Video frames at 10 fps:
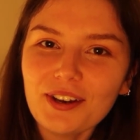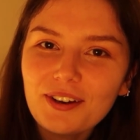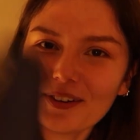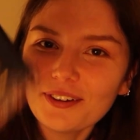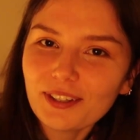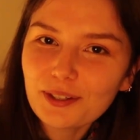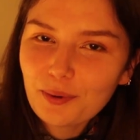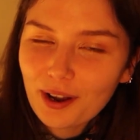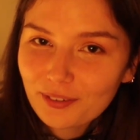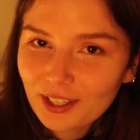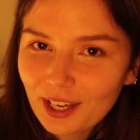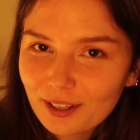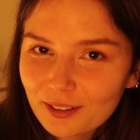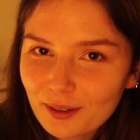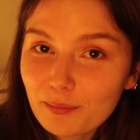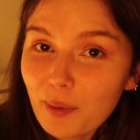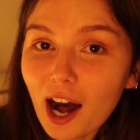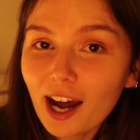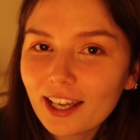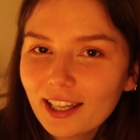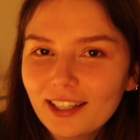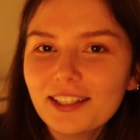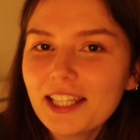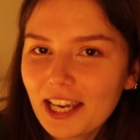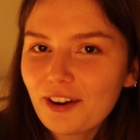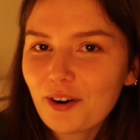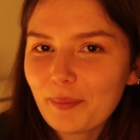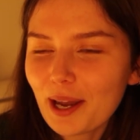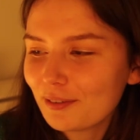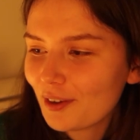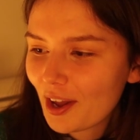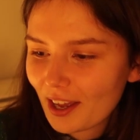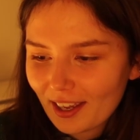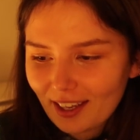to This Woven Kingdom by Tahereh Mafi.